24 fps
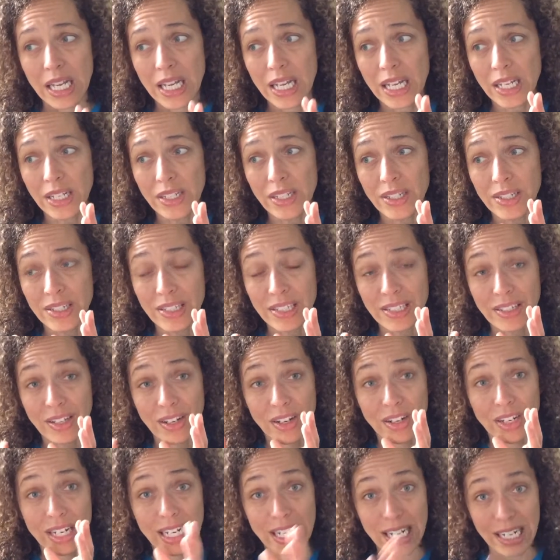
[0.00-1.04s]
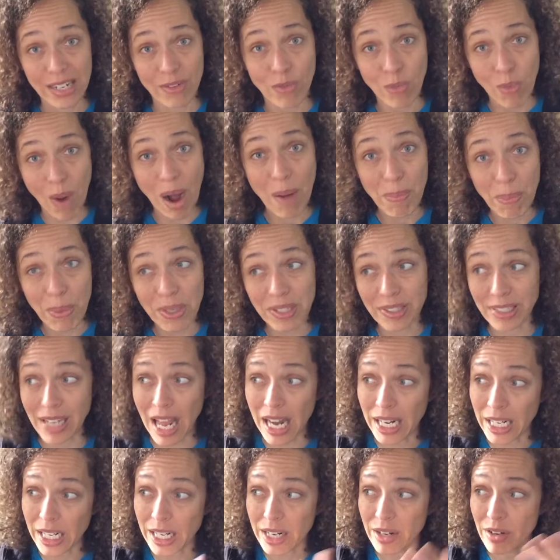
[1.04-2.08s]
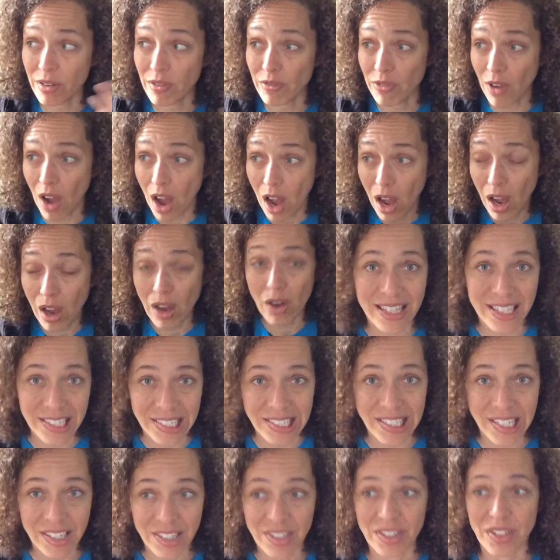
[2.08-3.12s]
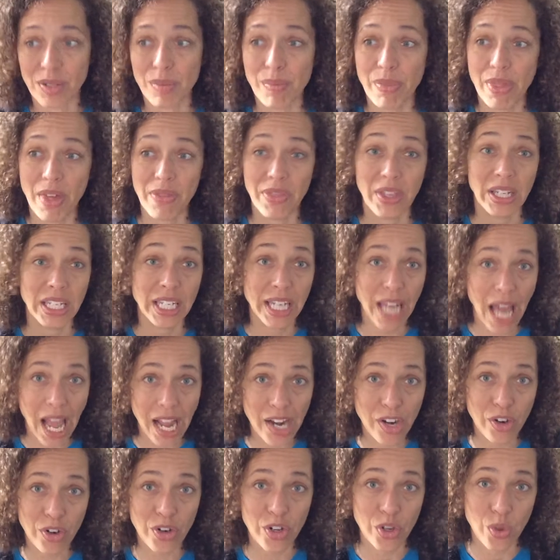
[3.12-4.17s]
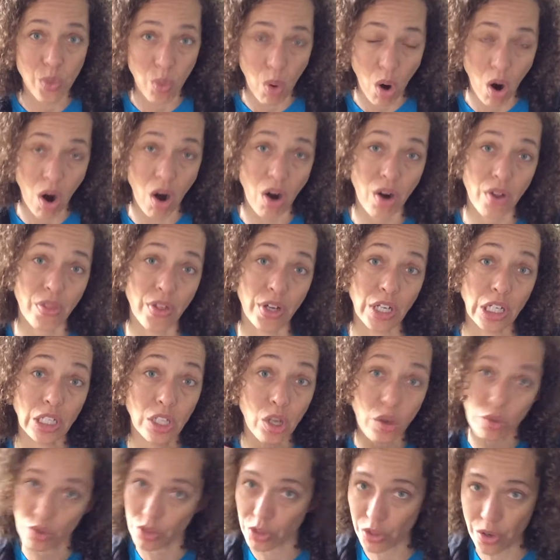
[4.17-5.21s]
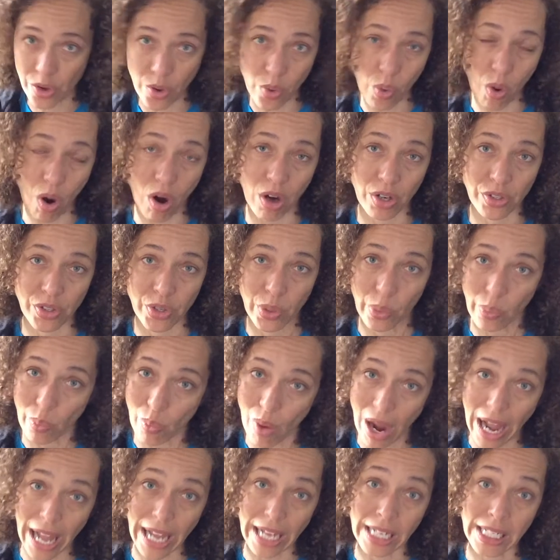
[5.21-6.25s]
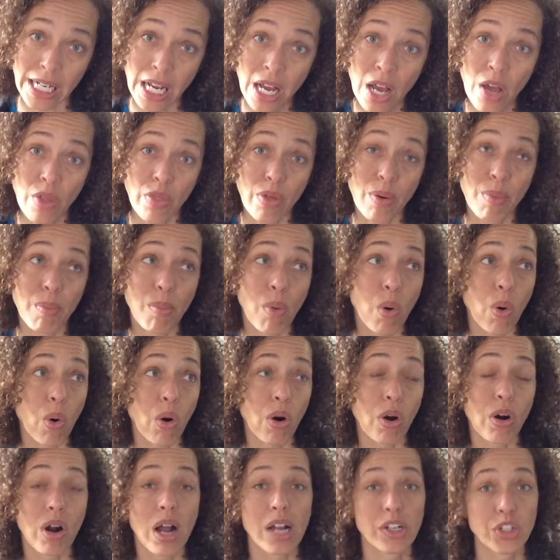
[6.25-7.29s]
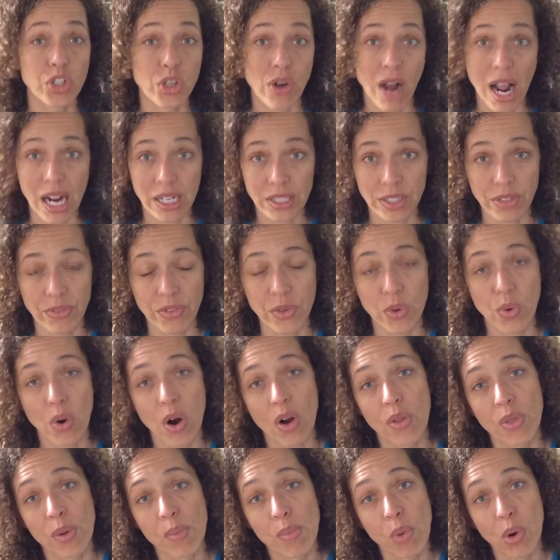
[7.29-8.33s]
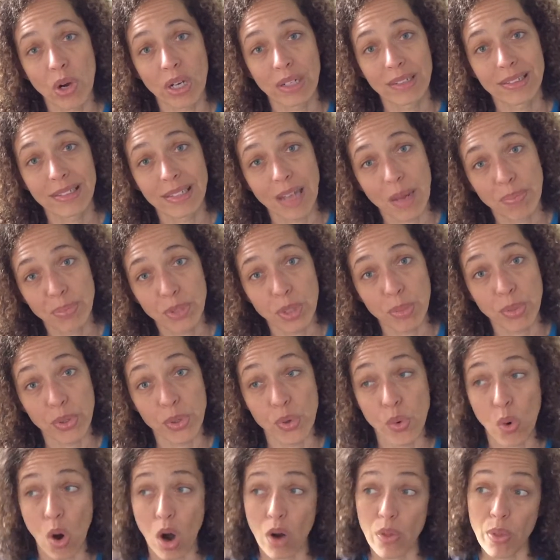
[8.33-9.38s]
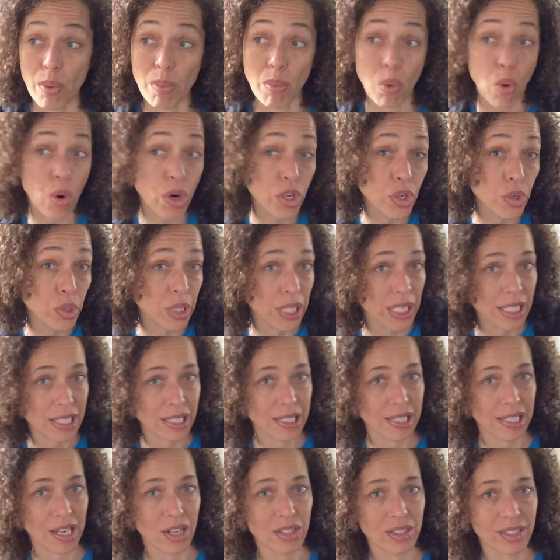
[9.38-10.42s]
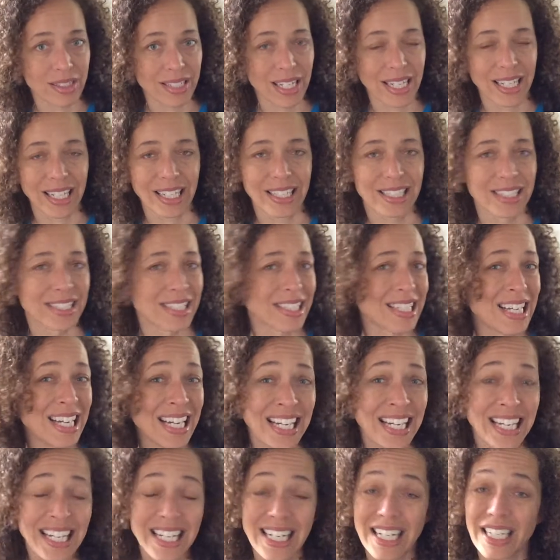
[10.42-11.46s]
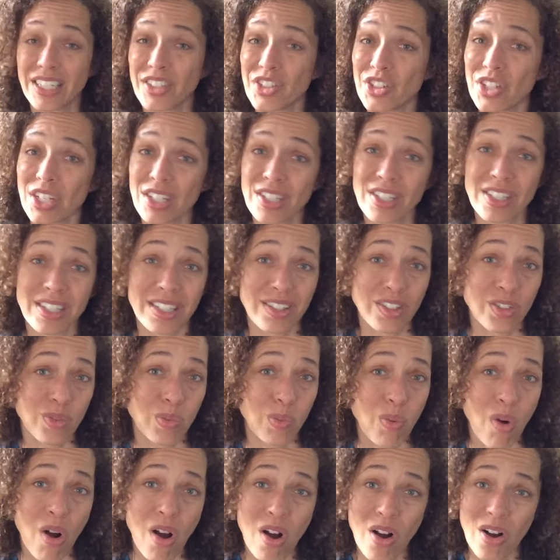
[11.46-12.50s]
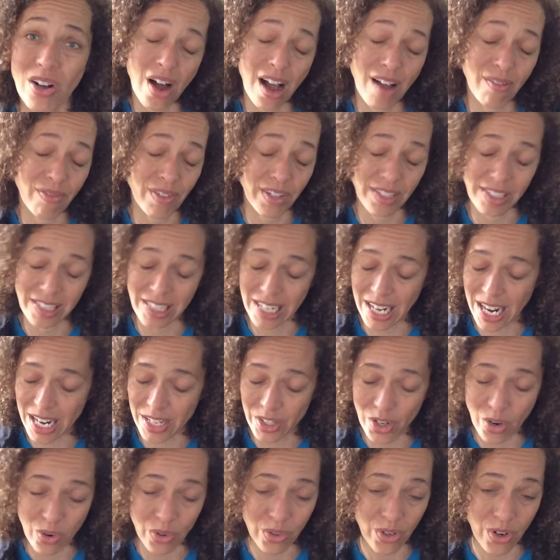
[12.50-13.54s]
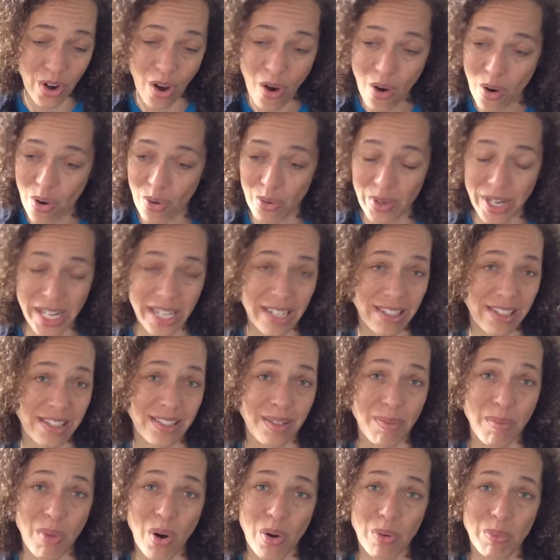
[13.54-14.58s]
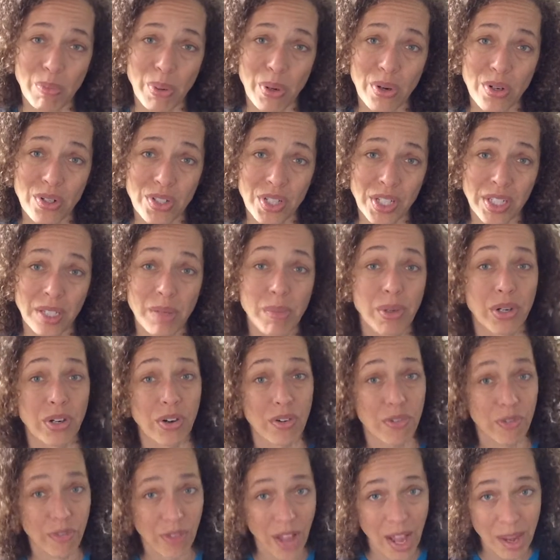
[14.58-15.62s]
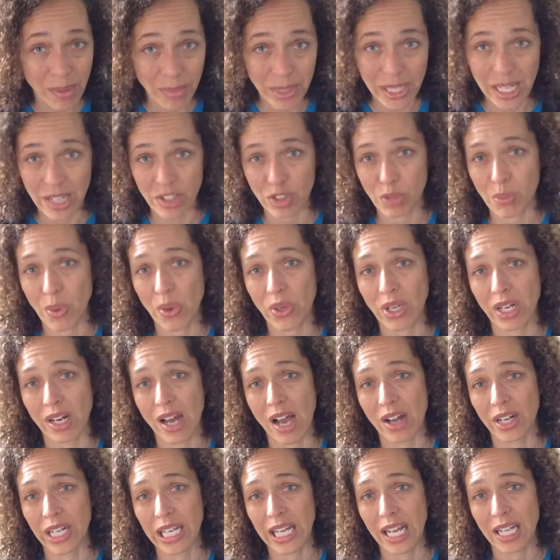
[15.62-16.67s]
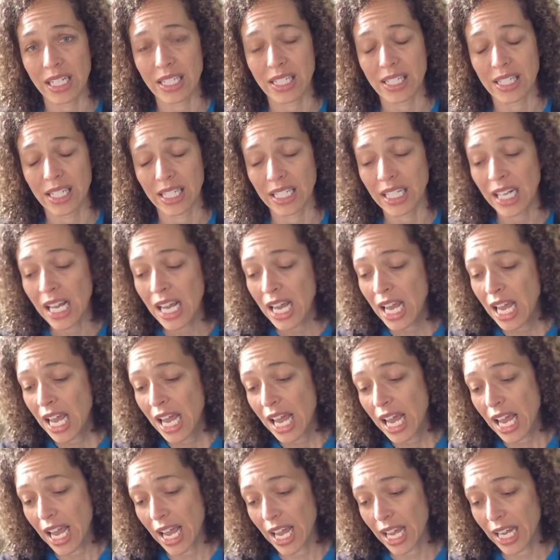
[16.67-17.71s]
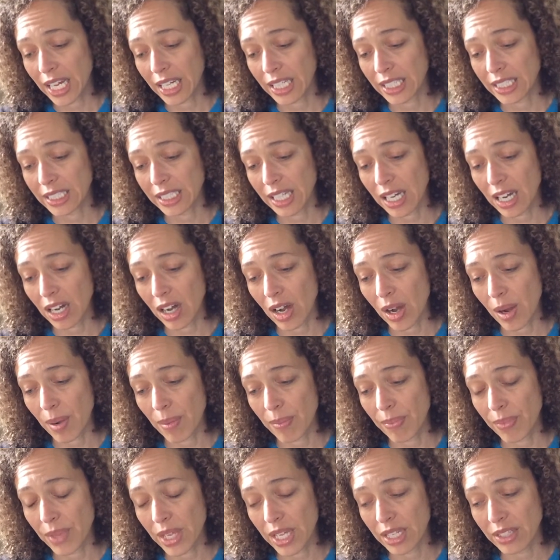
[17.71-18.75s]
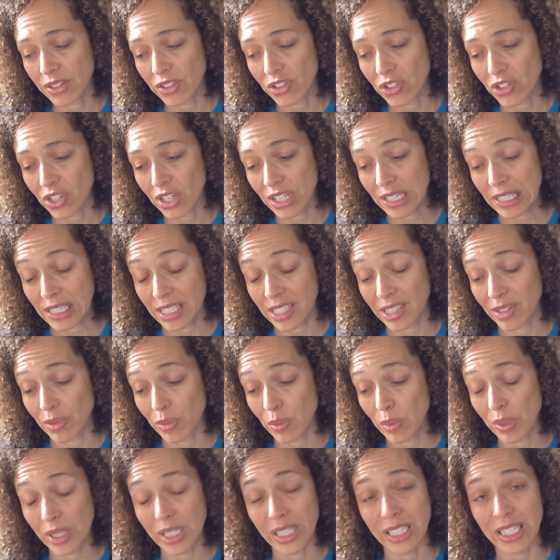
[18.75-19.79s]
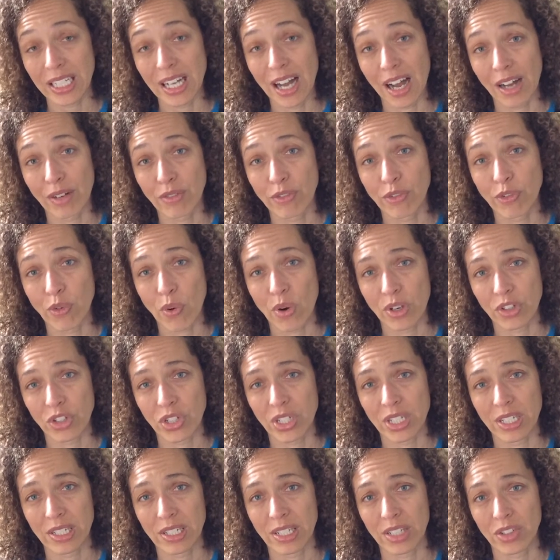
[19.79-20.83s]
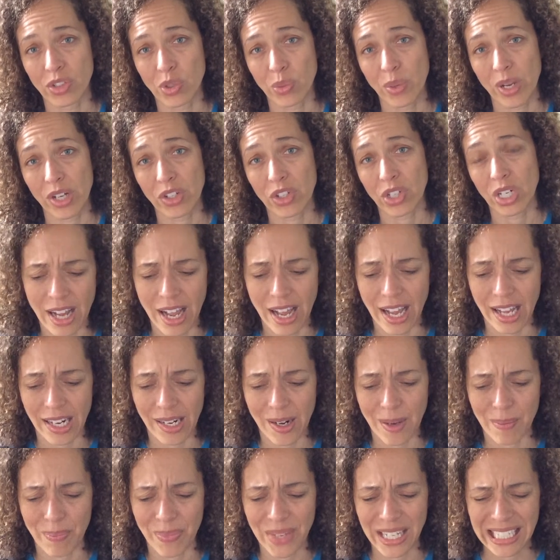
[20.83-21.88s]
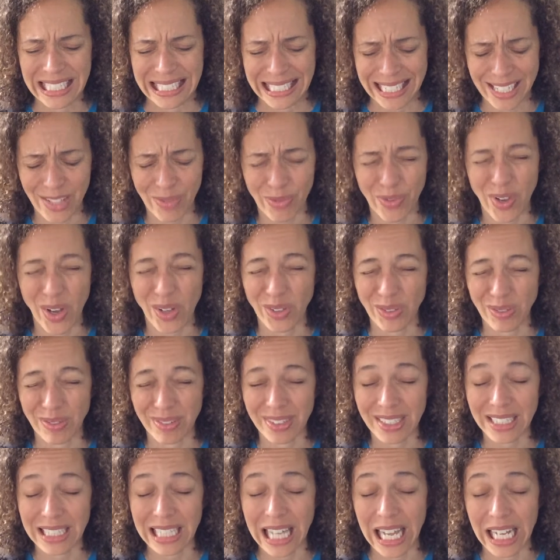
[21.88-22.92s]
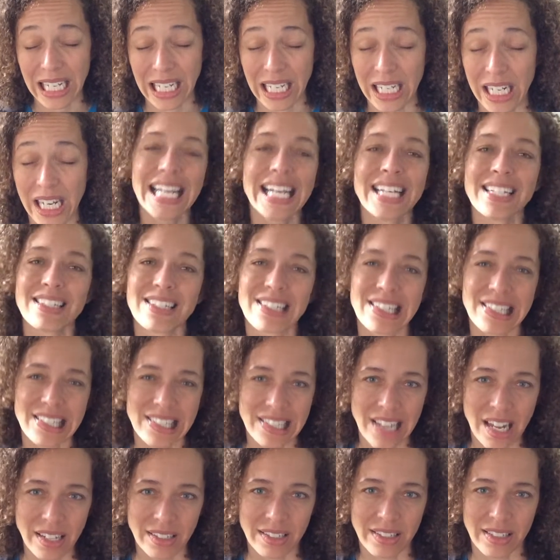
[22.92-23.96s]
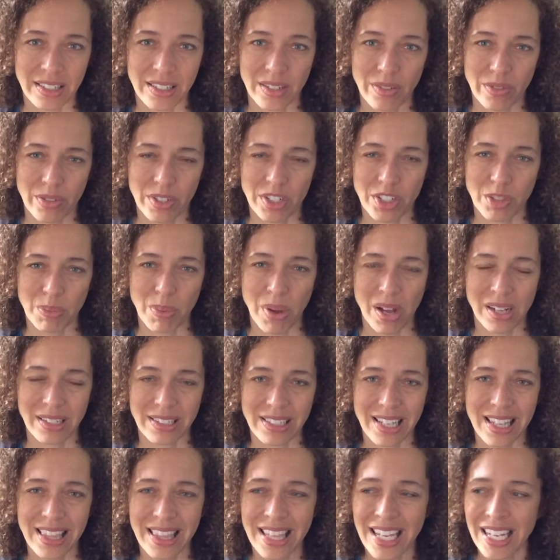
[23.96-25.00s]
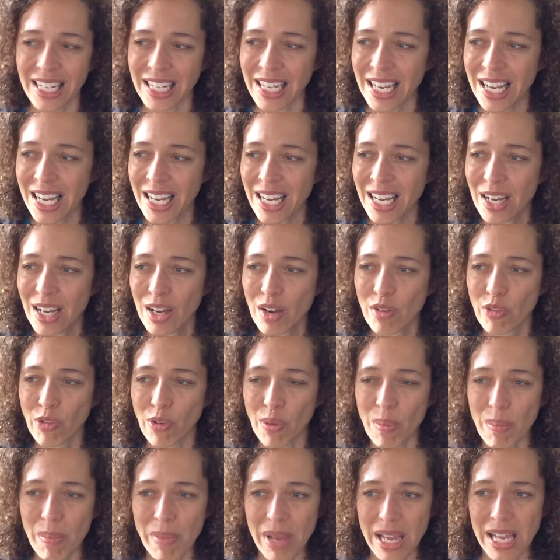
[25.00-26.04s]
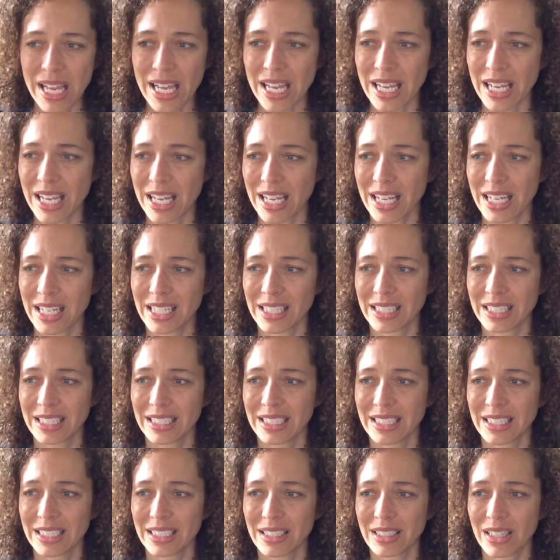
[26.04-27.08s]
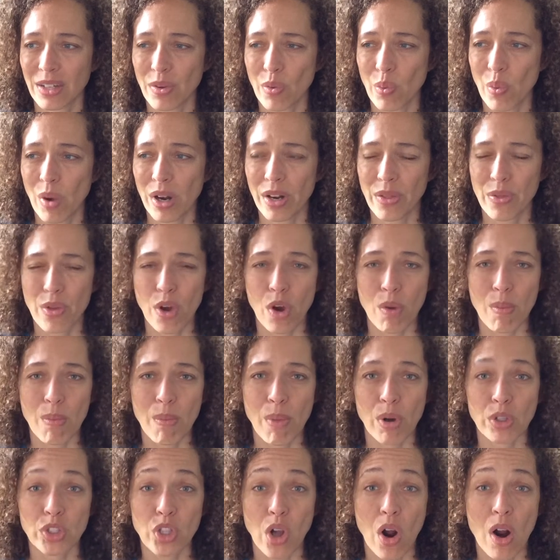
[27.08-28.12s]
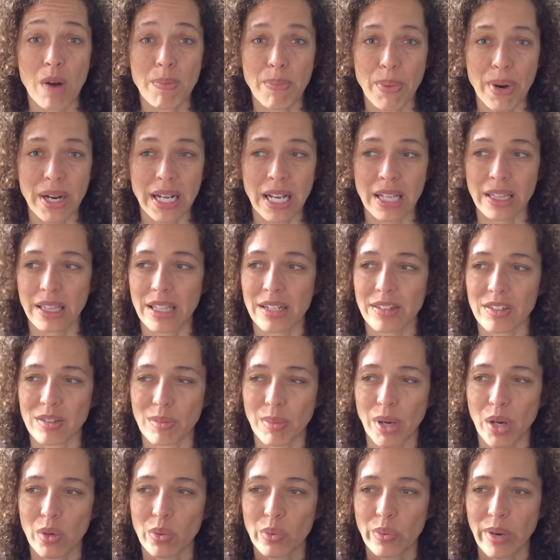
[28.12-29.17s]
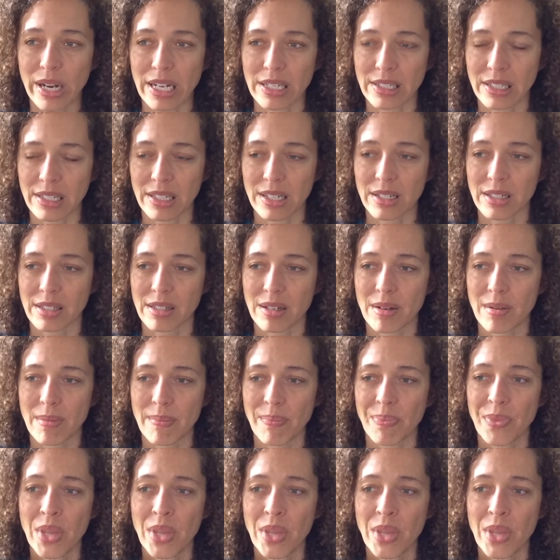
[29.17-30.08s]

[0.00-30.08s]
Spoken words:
is representative of the system, that the lighter you are, the closer you are to white, the more attractive you are, the more acceptable you are, the more you can sell tickets. It just is wrong. Obviously, I don't know Nina Simone personally, but her family has spoken out against it. And it's just a really unfortunate situation. And it just felt like an insensitive response. I think for me, one of the most heartbreaking things about racism